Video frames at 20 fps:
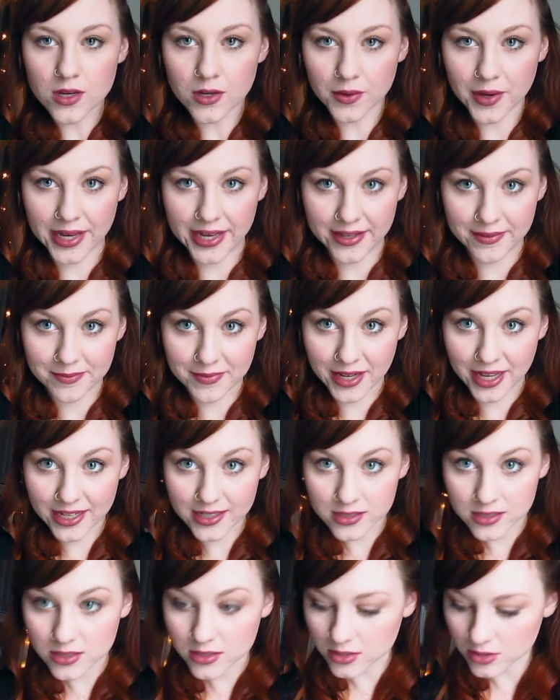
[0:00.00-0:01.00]
Okay,
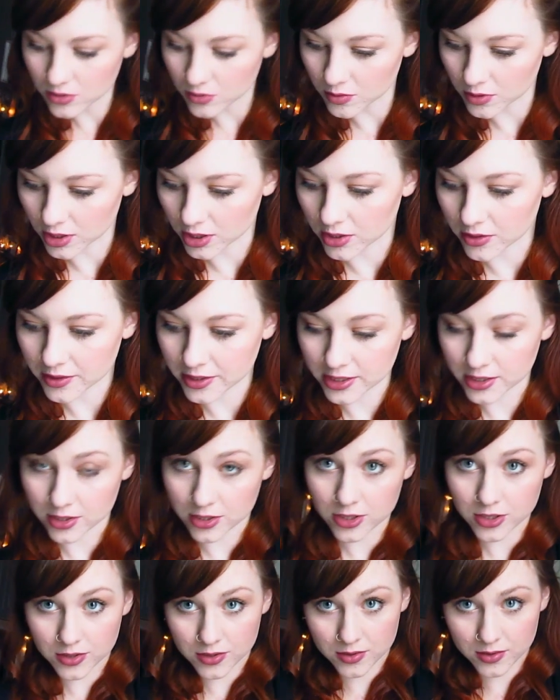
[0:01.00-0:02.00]
next we're going
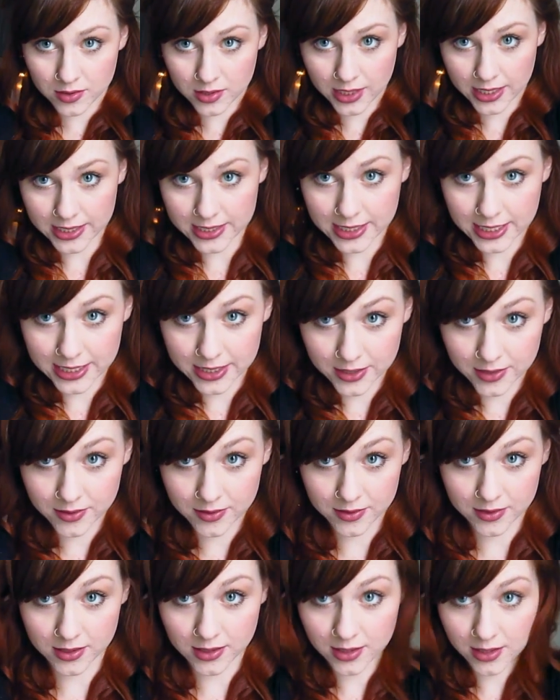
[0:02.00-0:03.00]
to let
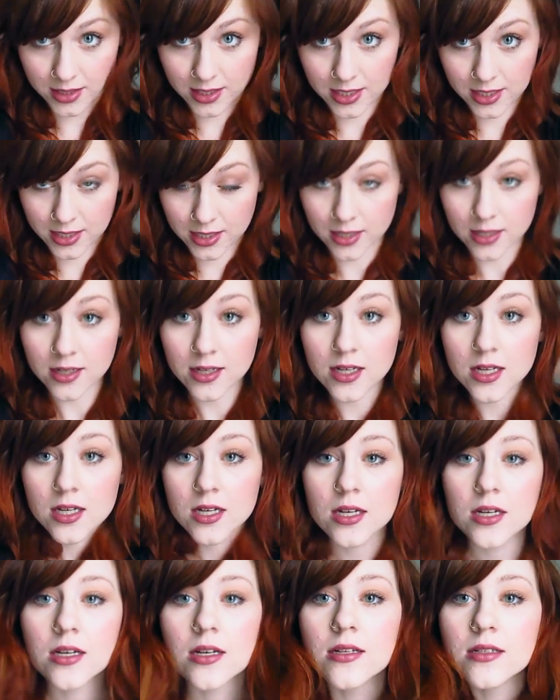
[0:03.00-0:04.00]
down the
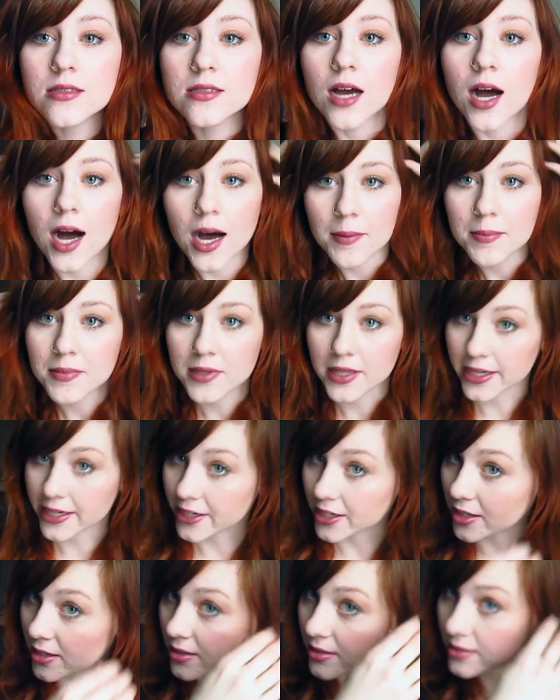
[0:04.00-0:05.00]
top
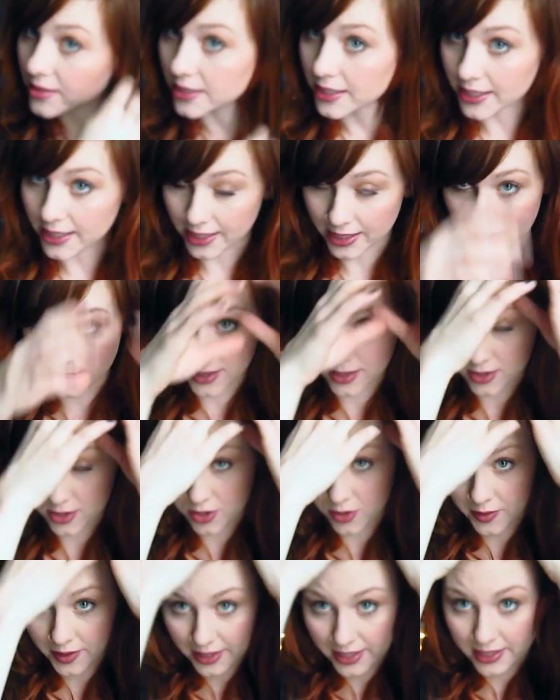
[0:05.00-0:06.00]
layer and
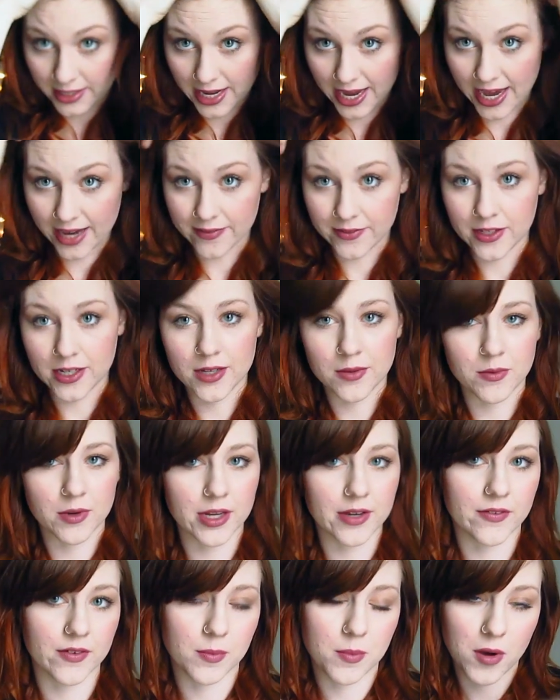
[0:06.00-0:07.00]
go ahead and have it in
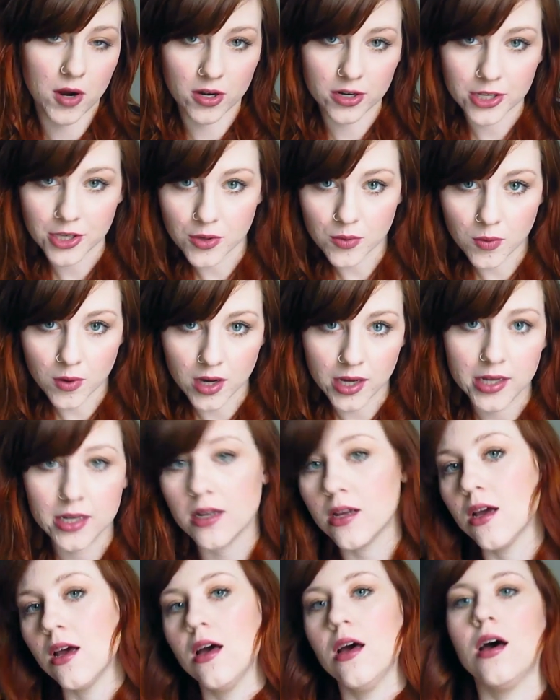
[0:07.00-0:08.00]
whatever part you
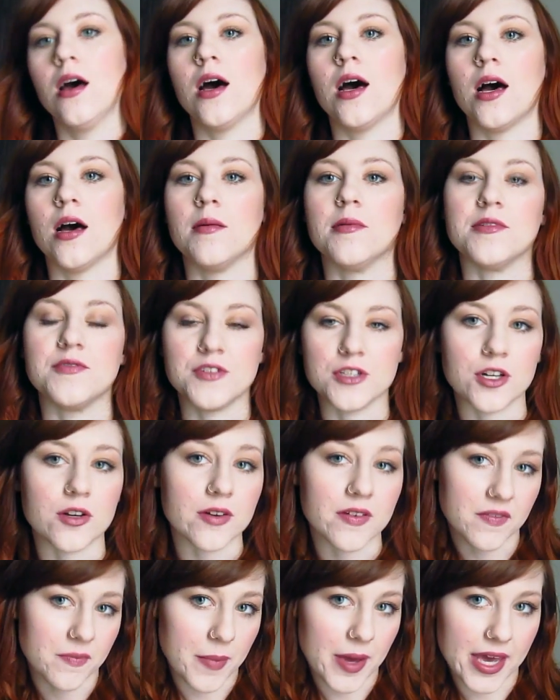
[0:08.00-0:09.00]
want. If you don't
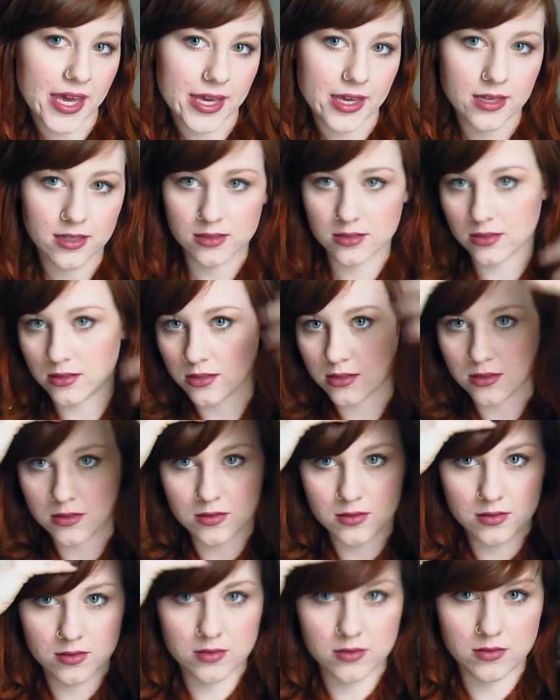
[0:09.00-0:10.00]
have bangs,
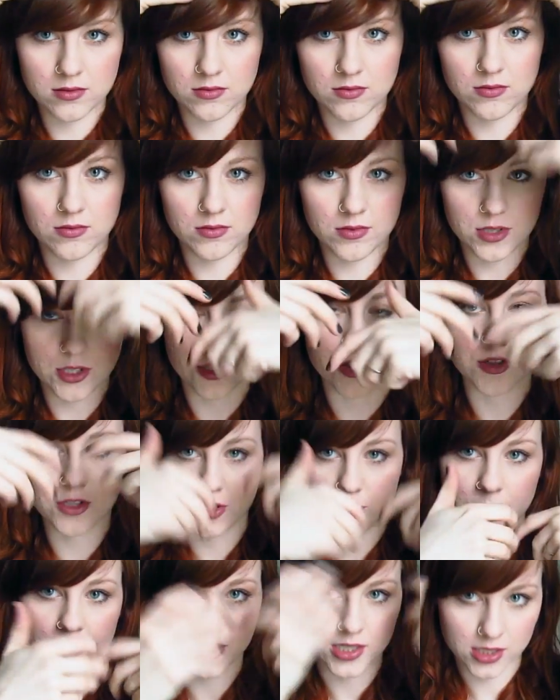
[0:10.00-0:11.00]
you know,
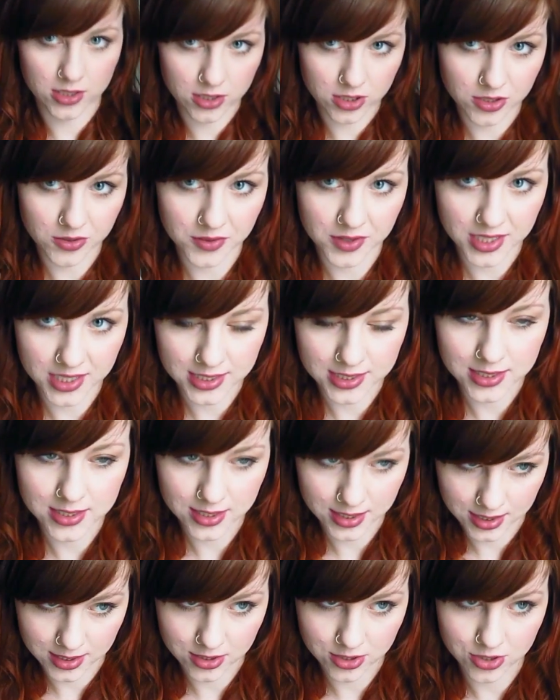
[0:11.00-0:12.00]
you would include this
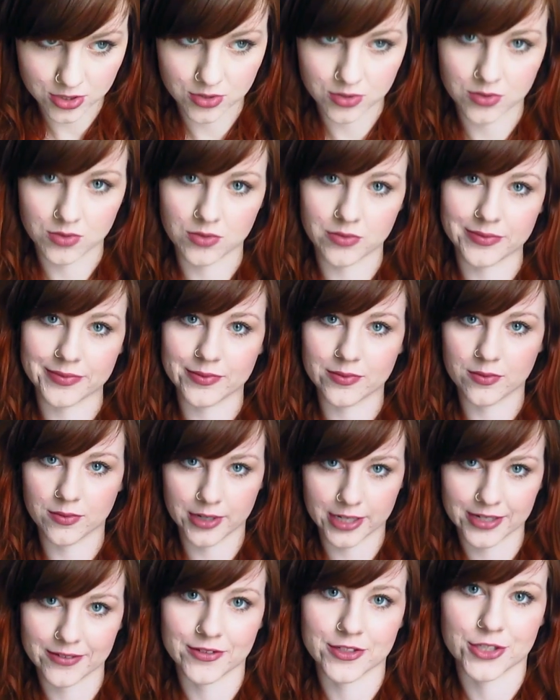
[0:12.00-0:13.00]
into
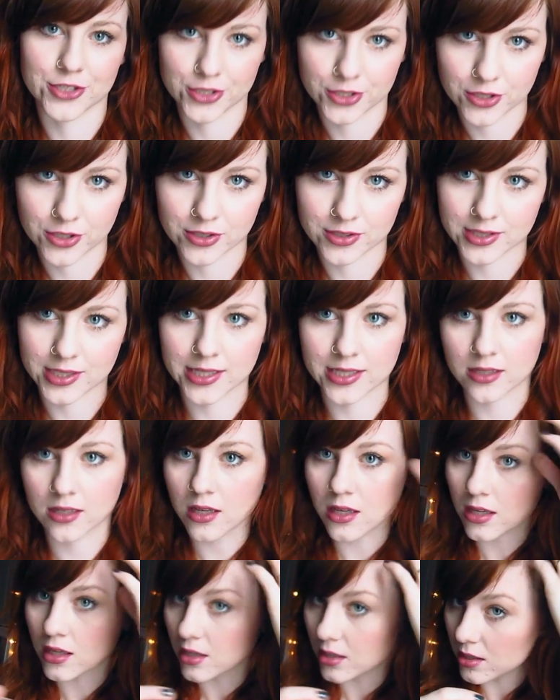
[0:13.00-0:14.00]
whatever you're curling.
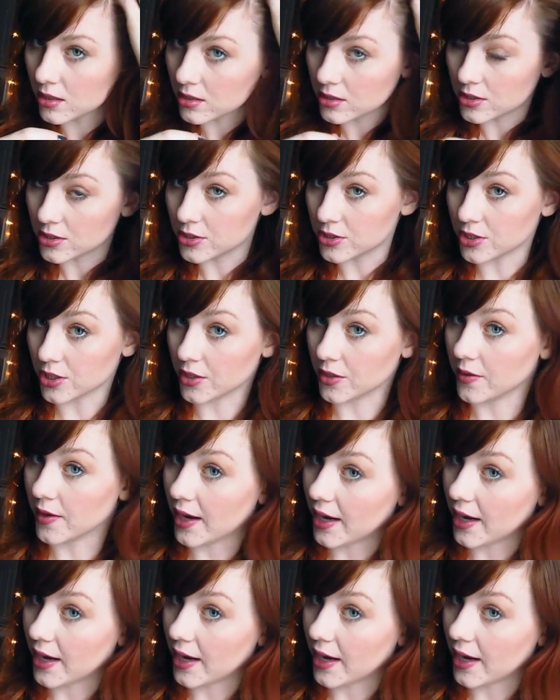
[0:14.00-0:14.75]
So